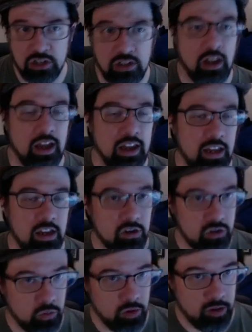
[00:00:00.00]
like
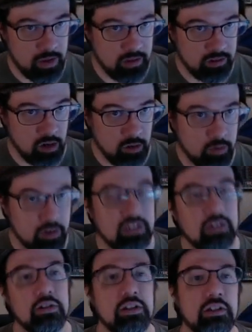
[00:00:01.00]
here's where the Mouse Guard book
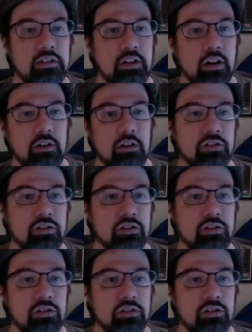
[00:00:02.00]
series starts,